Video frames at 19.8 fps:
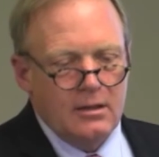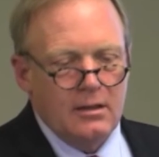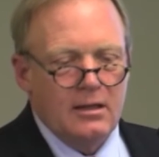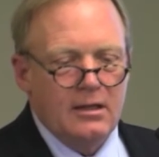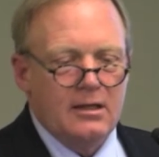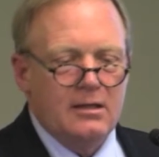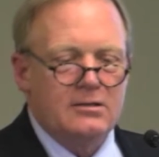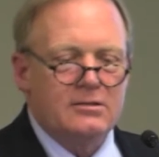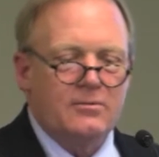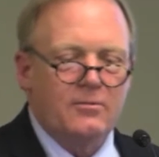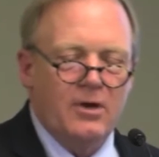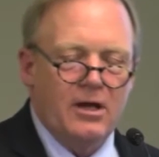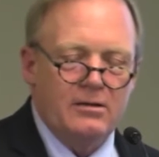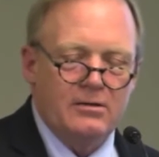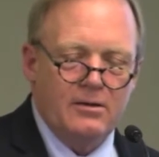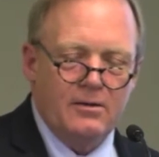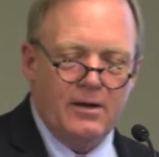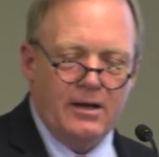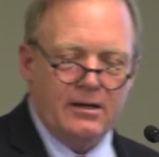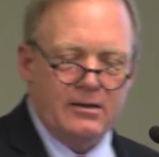is, well,
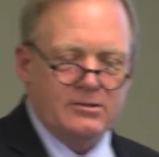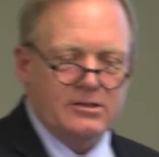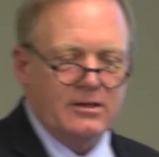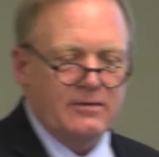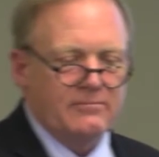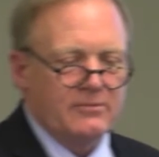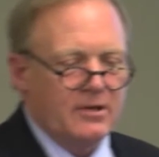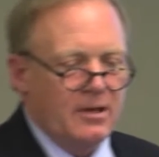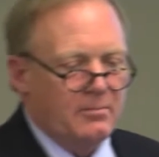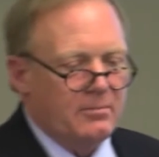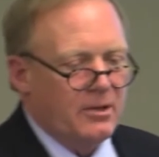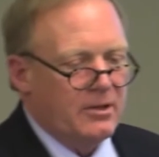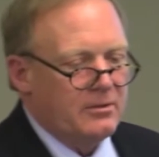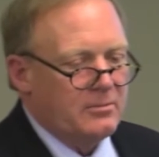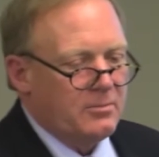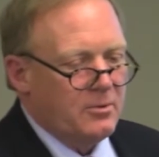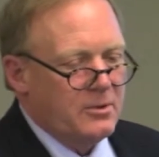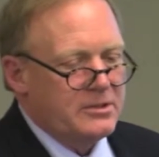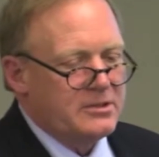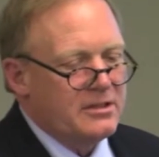no, I actually have a couple
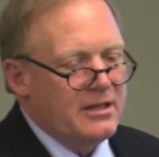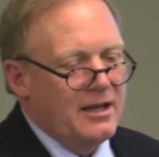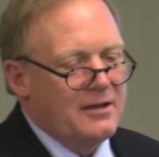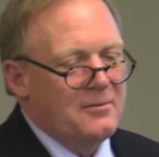other points.